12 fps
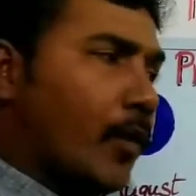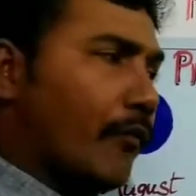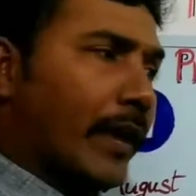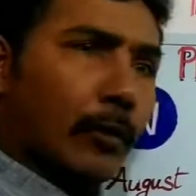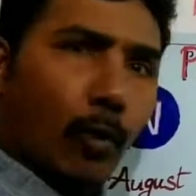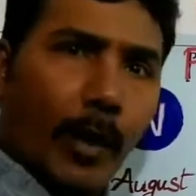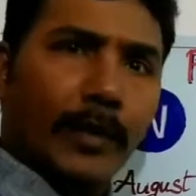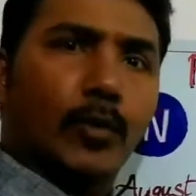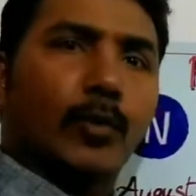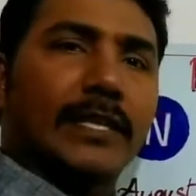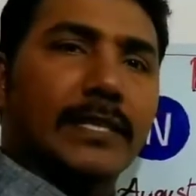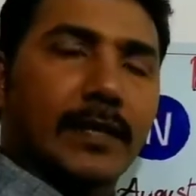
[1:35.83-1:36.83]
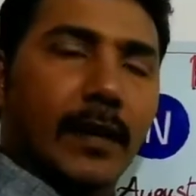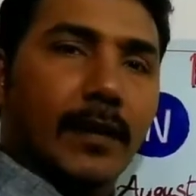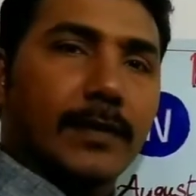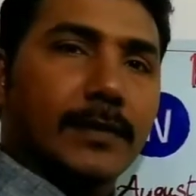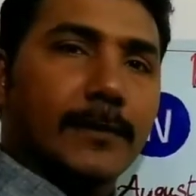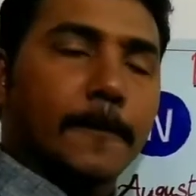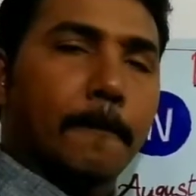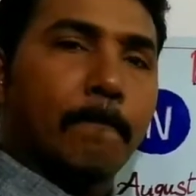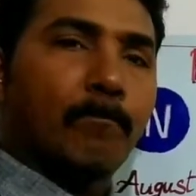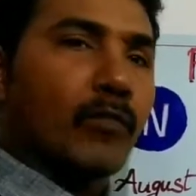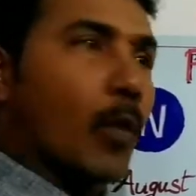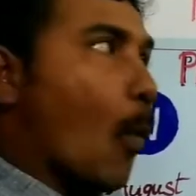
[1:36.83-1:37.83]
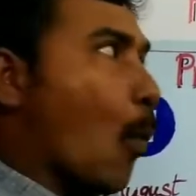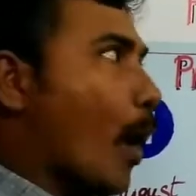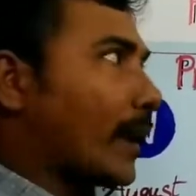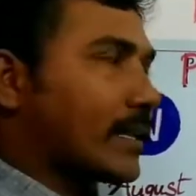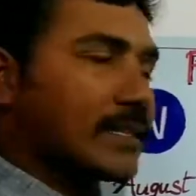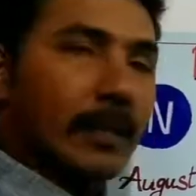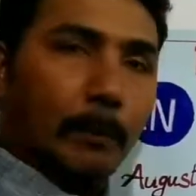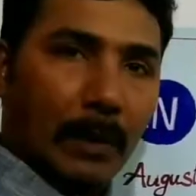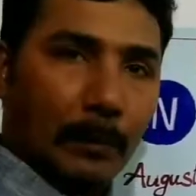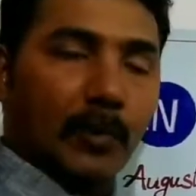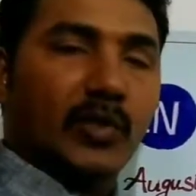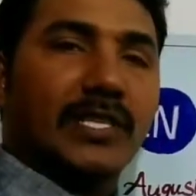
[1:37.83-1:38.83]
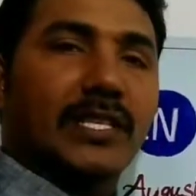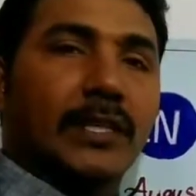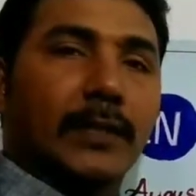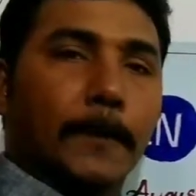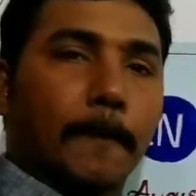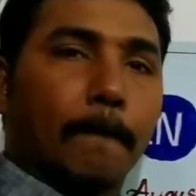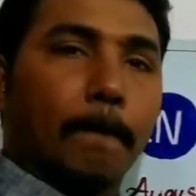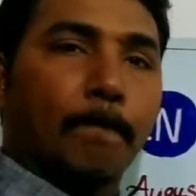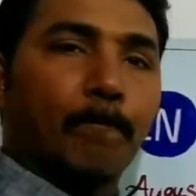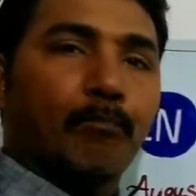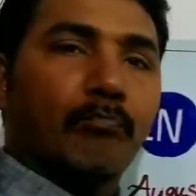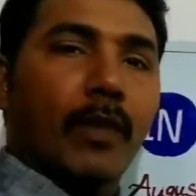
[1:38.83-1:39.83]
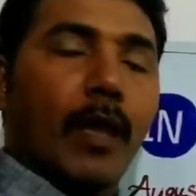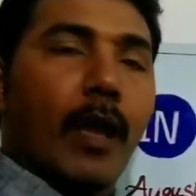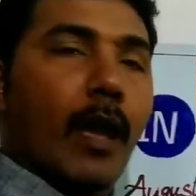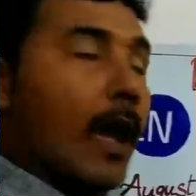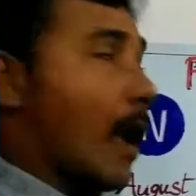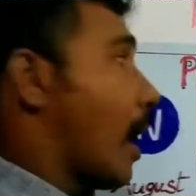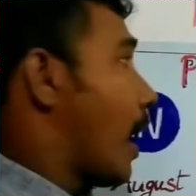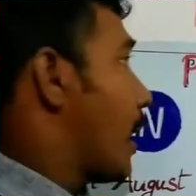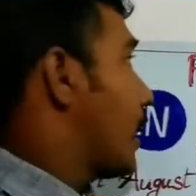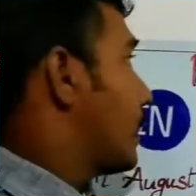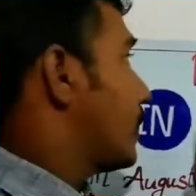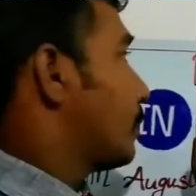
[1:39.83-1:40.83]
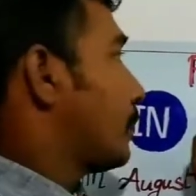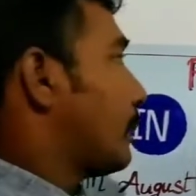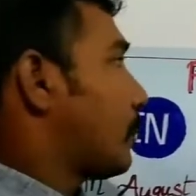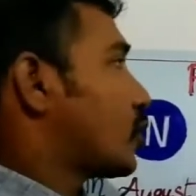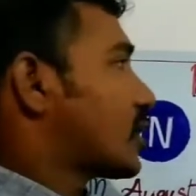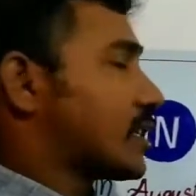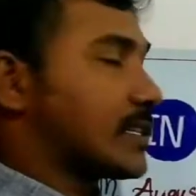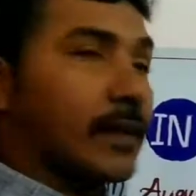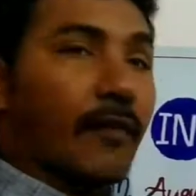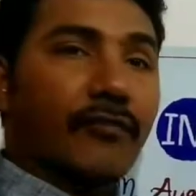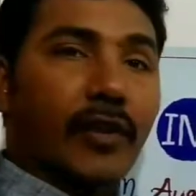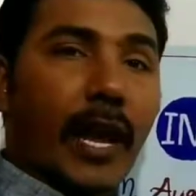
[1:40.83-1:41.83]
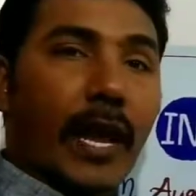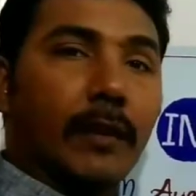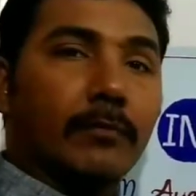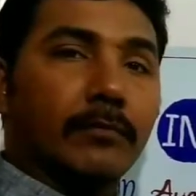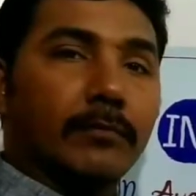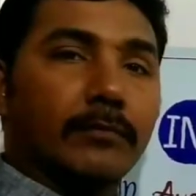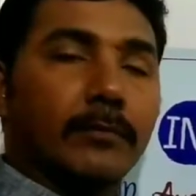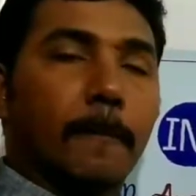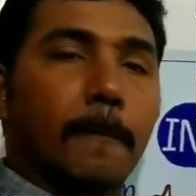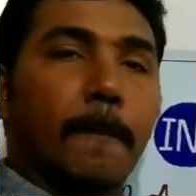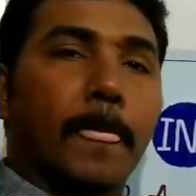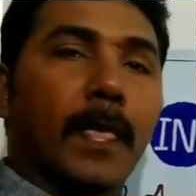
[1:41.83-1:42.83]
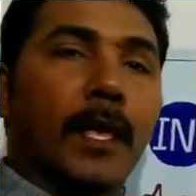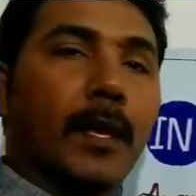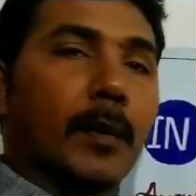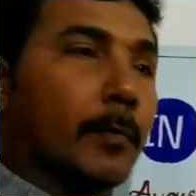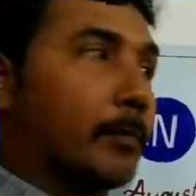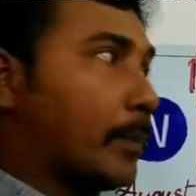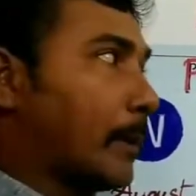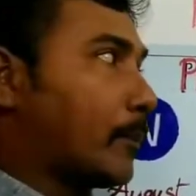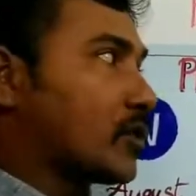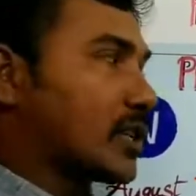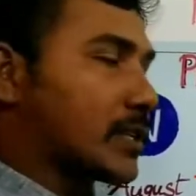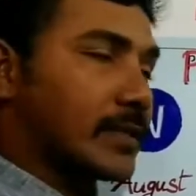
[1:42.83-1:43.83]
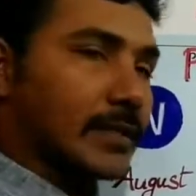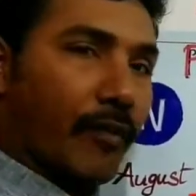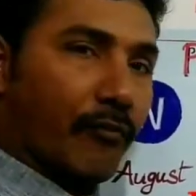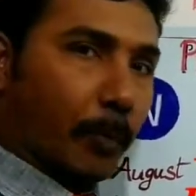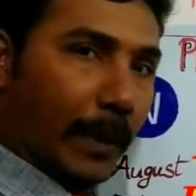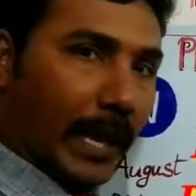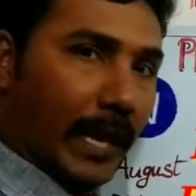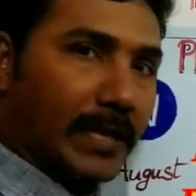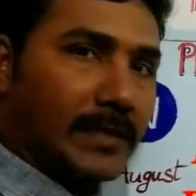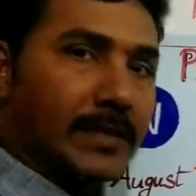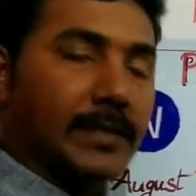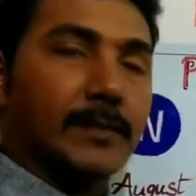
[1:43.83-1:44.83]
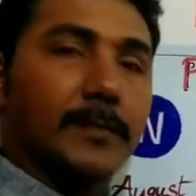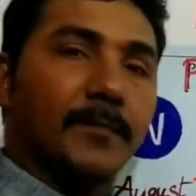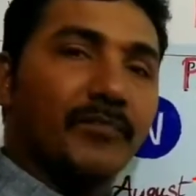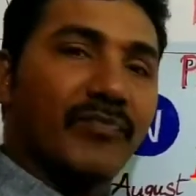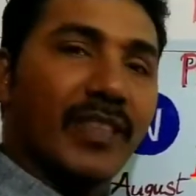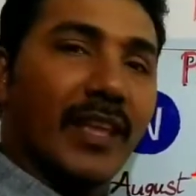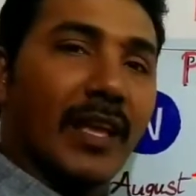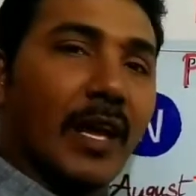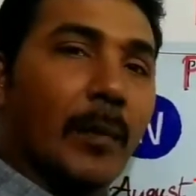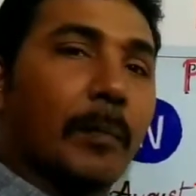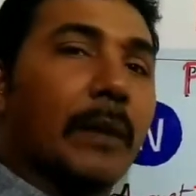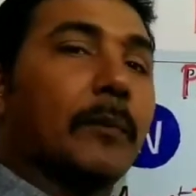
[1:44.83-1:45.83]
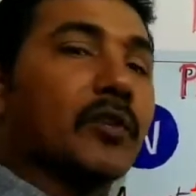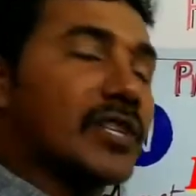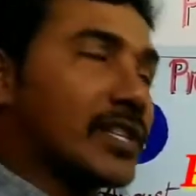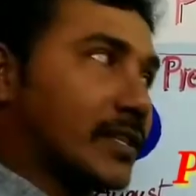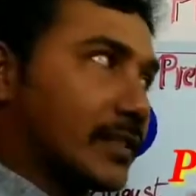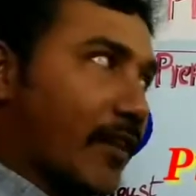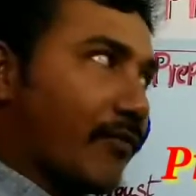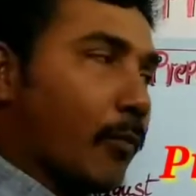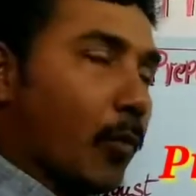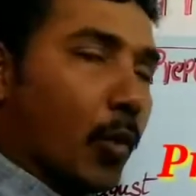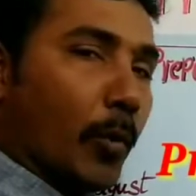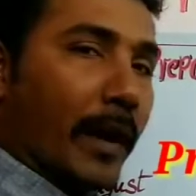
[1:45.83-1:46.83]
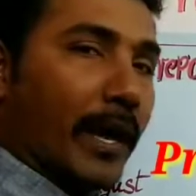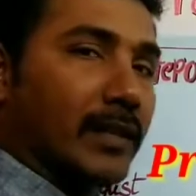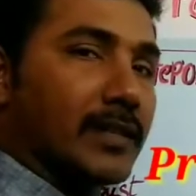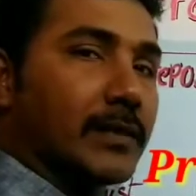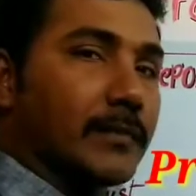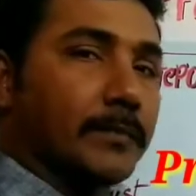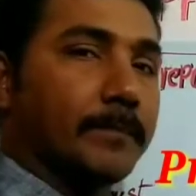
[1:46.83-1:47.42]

we are going to discuss what is the preposition and prepositions of time, prepositions of place, prepositions of moments,